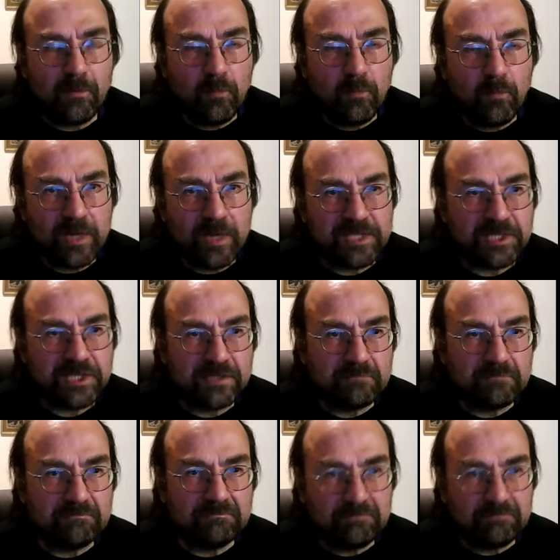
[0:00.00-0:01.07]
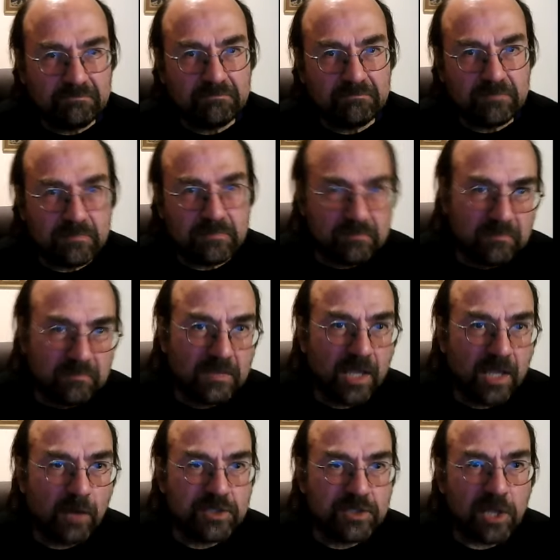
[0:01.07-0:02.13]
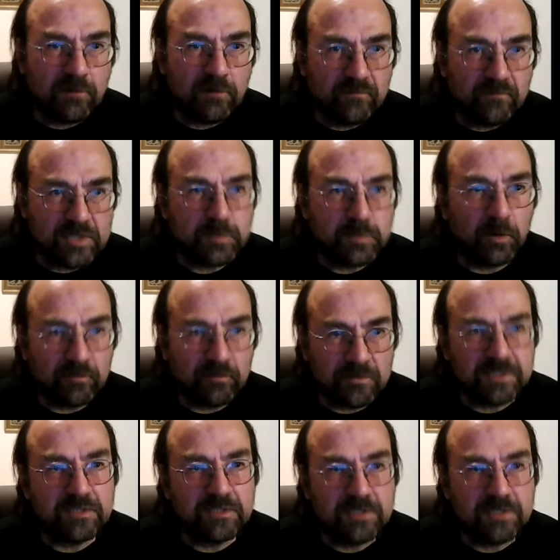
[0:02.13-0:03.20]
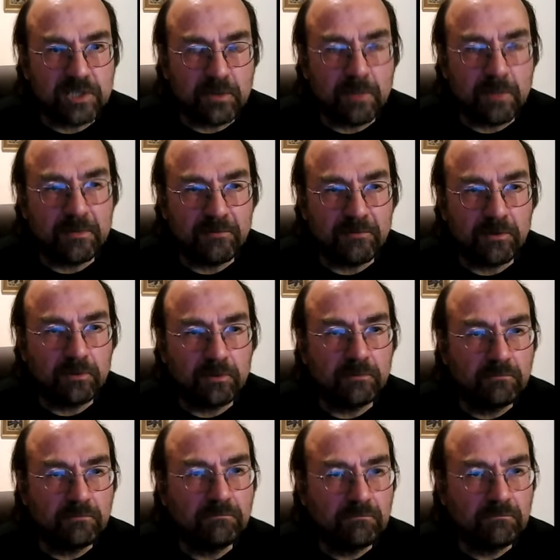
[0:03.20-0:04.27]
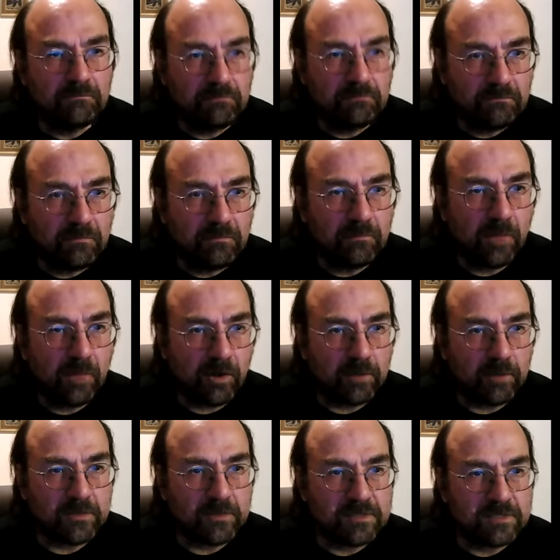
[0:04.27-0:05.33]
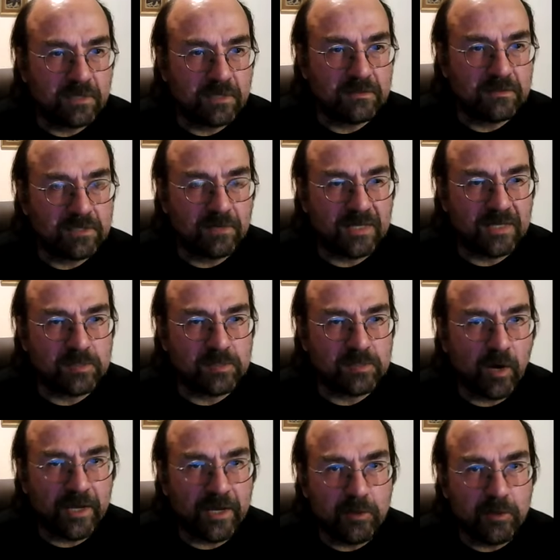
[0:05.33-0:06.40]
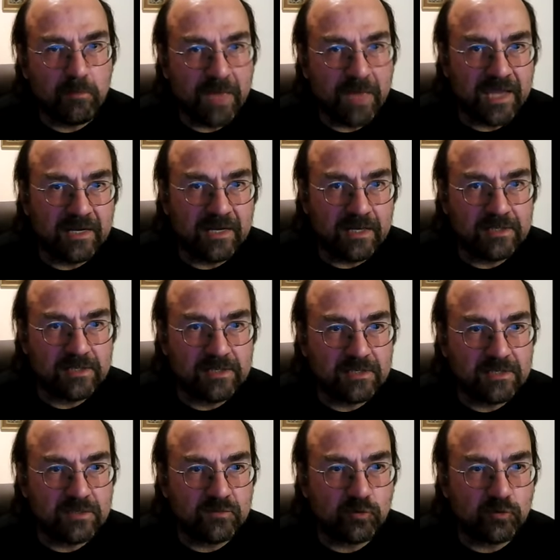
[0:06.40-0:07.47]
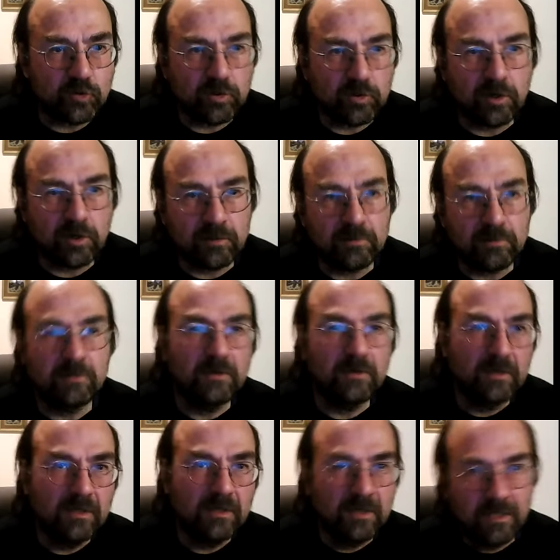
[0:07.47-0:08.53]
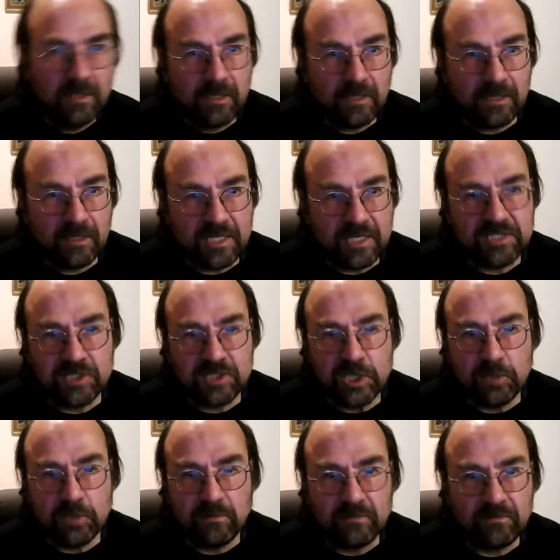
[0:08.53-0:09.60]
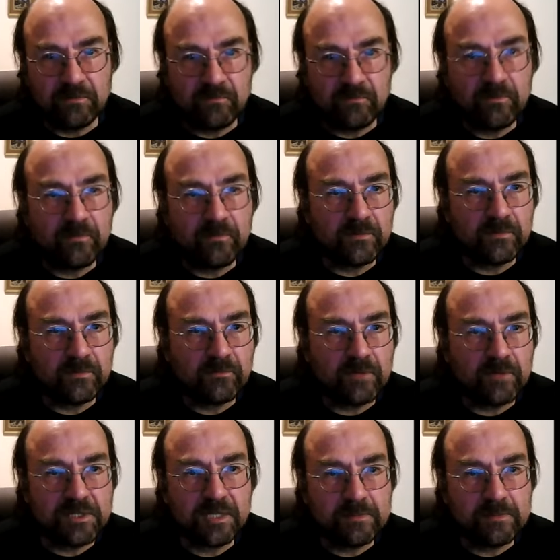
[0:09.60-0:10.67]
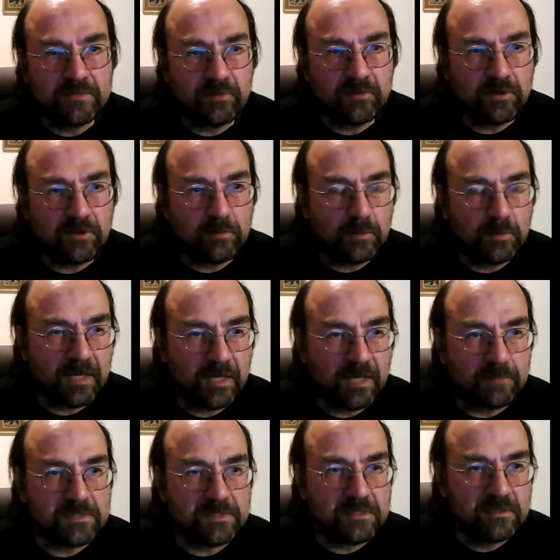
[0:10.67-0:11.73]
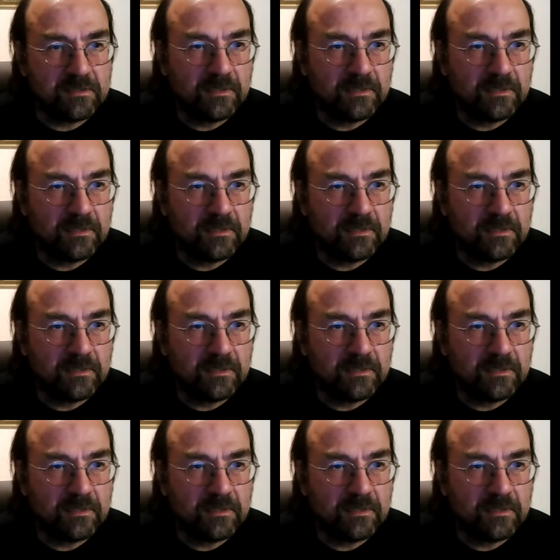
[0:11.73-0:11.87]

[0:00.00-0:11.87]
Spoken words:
which don't respond to empirical arguments. So that's why you may need to draw on at least two of the three types of argument, perhaps.